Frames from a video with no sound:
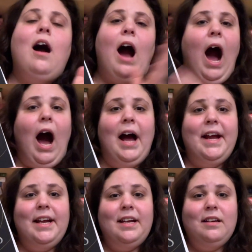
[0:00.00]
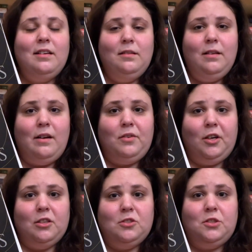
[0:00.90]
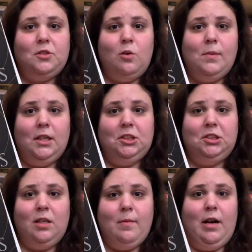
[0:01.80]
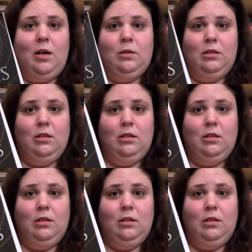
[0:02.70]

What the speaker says: I have heard so much about